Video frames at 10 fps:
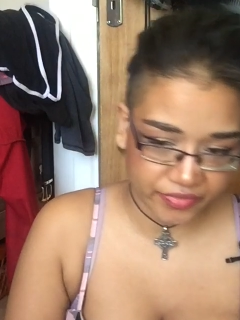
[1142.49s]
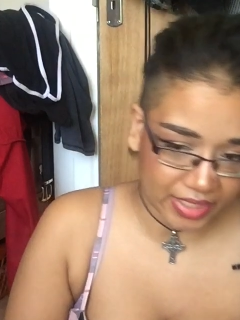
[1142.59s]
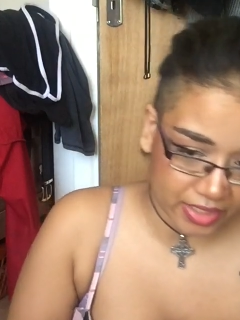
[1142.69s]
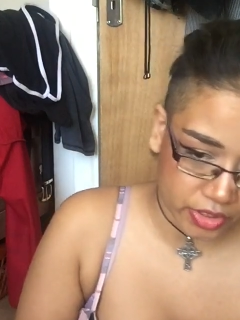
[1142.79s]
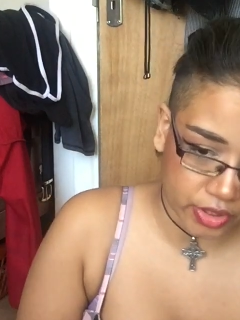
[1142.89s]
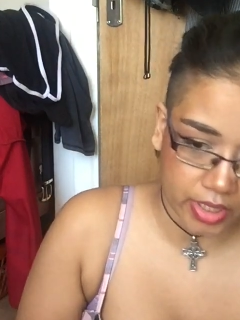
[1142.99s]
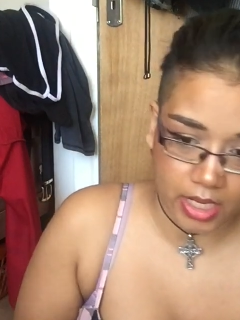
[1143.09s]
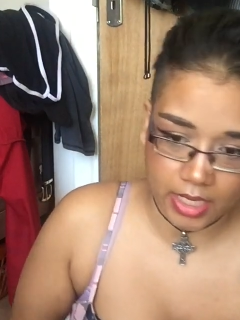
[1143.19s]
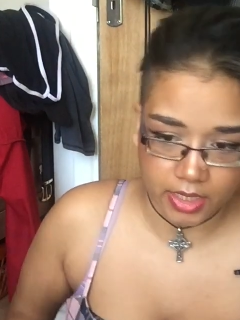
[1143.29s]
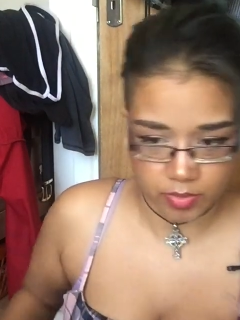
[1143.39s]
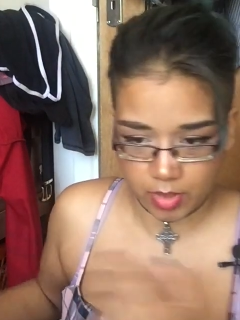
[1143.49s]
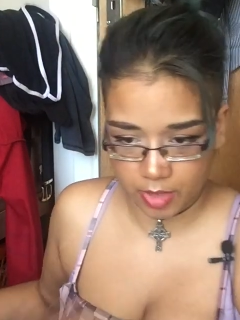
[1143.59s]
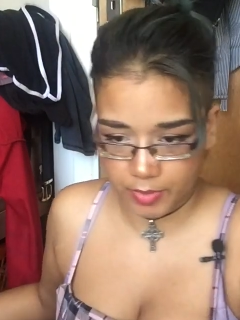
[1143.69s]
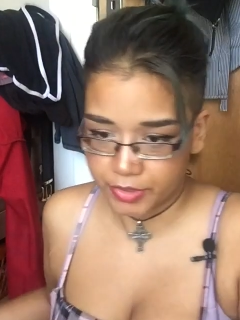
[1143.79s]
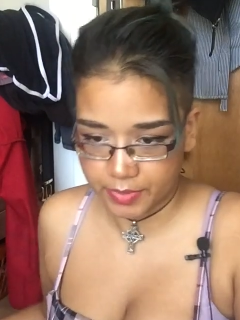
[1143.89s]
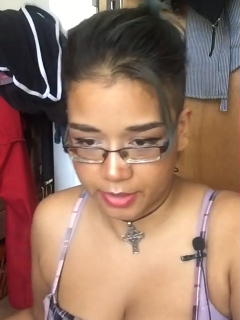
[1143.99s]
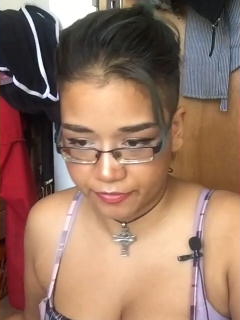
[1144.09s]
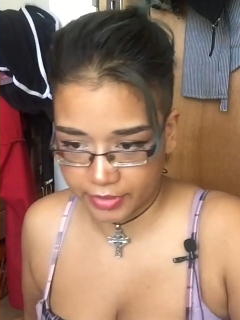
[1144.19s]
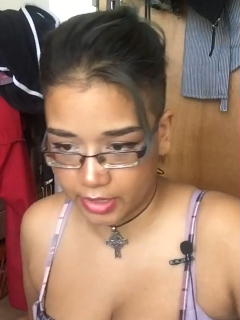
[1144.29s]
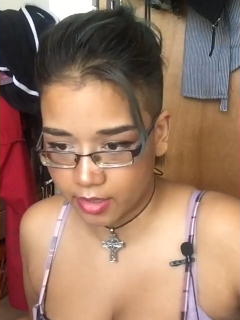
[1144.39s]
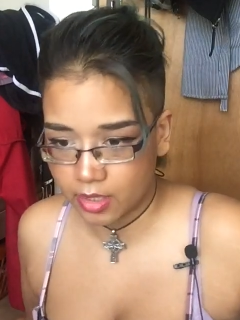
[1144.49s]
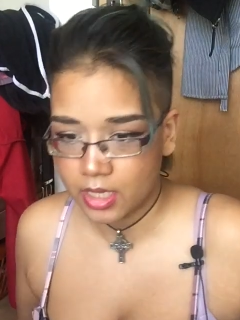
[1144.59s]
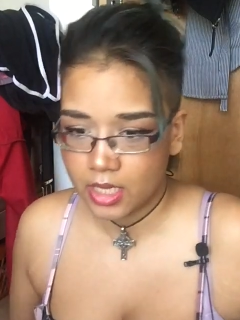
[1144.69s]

Aisha and Muhammad's pedophilia.